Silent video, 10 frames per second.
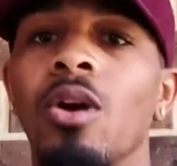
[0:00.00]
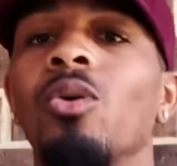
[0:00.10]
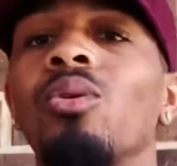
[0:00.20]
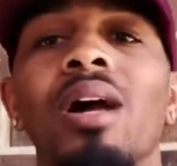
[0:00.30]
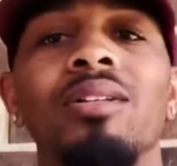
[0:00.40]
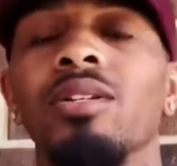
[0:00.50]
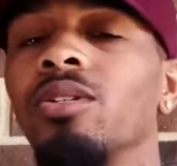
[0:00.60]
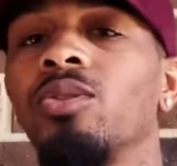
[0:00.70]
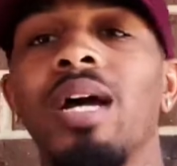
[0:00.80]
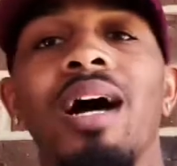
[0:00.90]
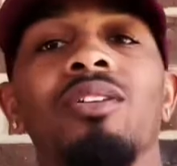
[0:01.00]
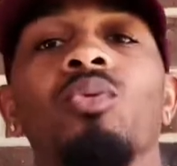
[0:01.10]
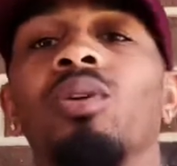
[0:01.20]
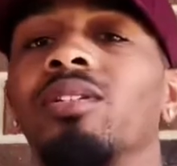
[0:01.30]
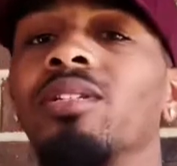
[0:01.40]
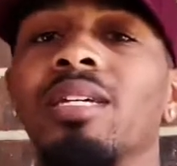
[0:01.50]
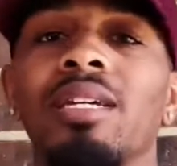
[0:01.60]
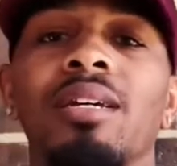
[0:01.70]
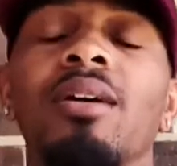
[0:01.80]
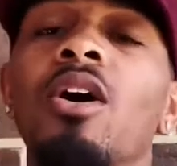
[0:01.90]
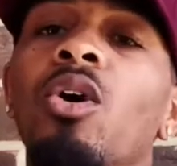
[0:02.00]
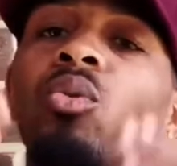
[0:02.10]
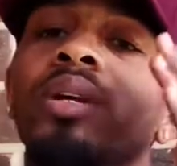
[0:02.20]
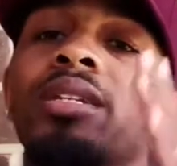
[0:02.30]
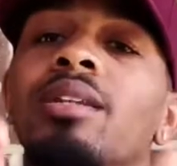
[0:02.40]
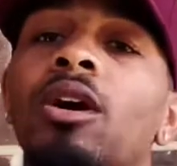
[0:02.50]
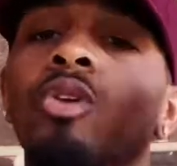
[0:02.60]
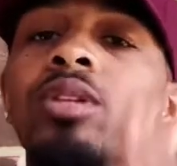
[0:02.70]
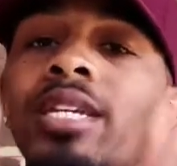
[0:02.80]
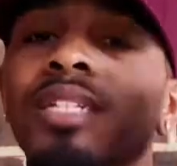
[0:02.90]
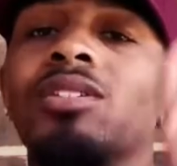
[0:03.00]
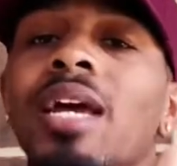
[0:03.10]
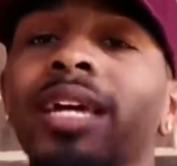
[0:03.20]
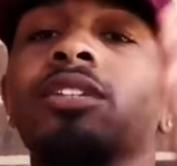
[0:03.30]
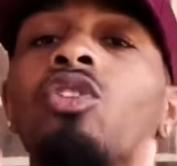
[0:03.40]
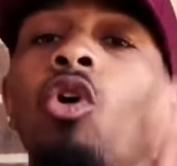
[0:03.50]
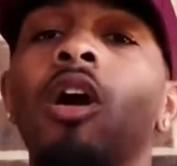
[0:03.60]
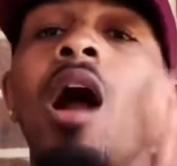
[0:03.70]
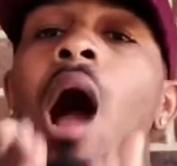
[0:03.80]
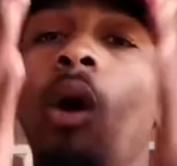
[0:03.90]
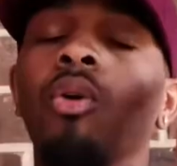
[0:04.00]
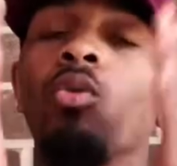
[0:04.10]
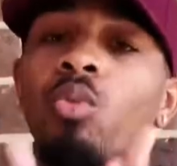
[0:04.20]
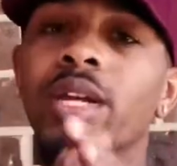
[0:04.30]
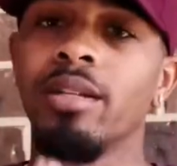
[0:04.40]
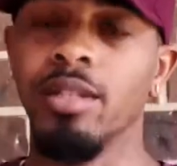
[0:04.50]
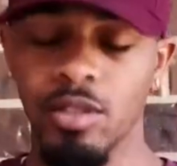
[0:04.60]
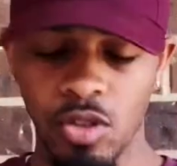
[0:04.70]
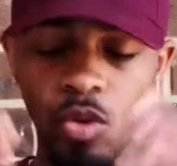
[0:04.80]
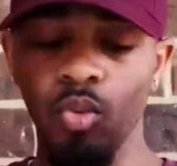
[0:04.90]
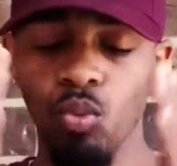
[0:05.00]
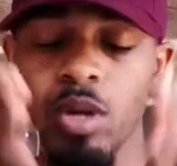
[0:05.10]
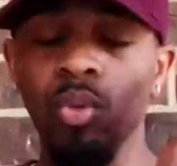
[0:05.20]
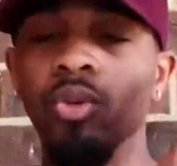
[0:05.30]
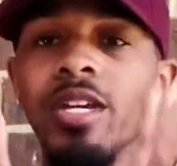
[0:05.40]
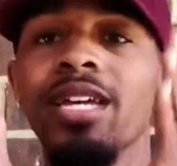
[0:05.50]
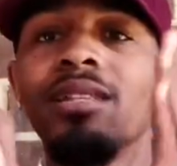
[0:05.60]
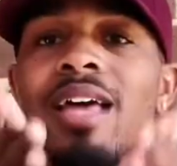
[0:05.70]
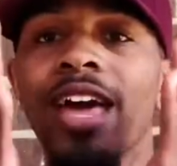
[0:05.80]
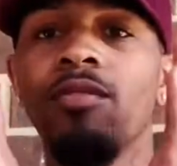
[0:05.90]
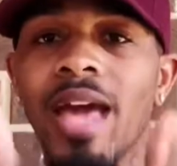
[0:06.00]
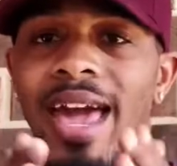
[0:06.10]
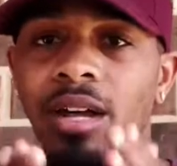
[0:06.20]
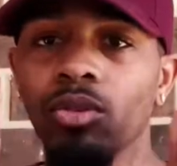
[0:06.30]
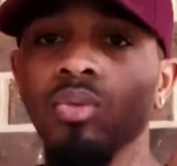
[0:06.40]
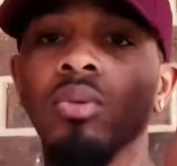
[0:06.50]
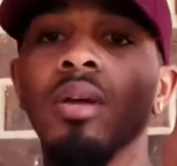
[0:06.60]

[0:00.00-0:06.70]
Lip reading: What I tell you guys once again, we know these things are our weakness. We will get that handled